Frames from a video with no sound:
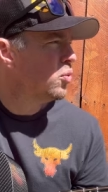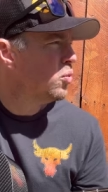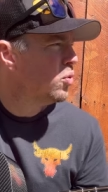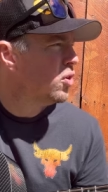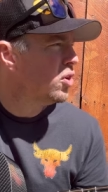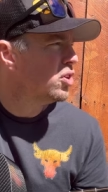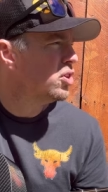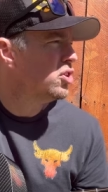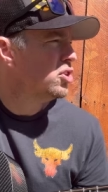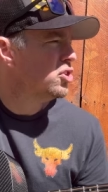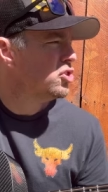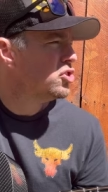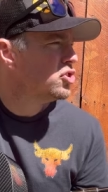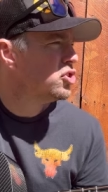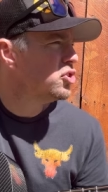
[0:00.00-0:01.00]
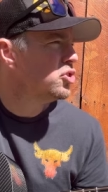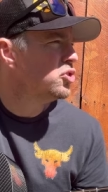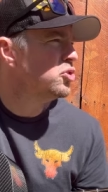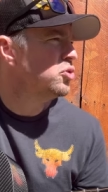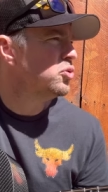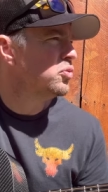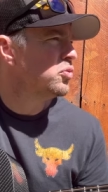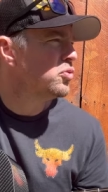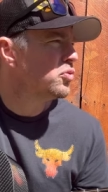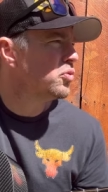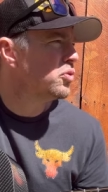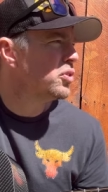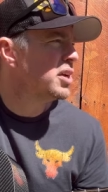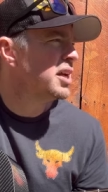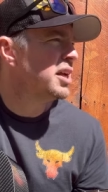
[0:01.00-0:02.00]
One, two,
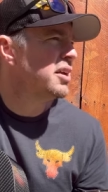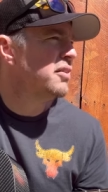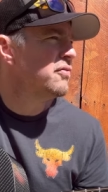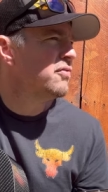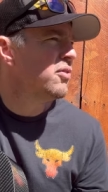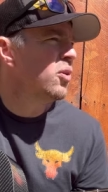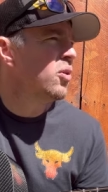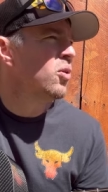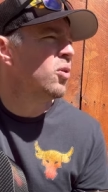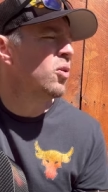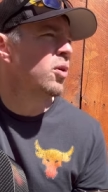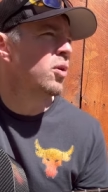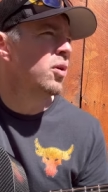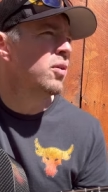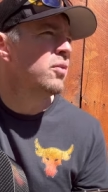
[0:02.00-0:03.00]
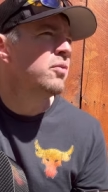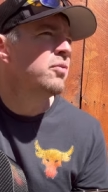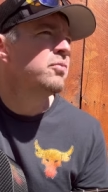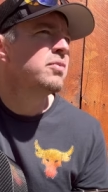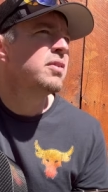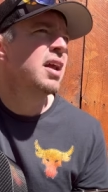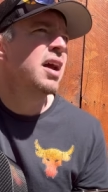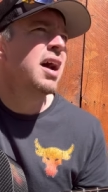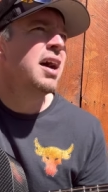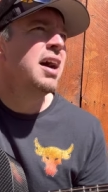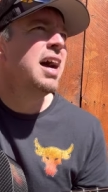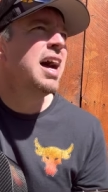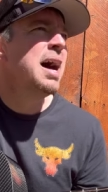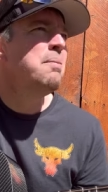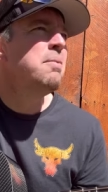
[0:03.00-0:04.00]
three, four.
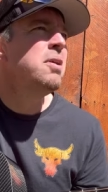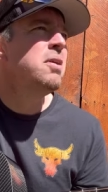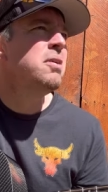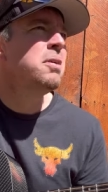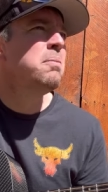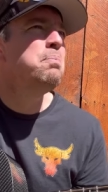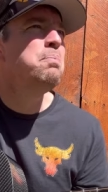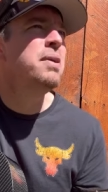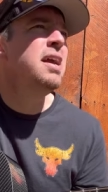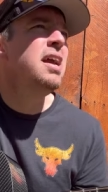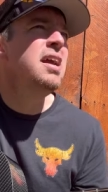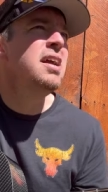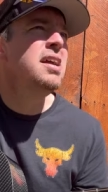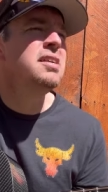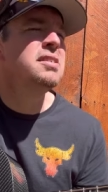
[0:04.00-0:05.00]
I'm gonna be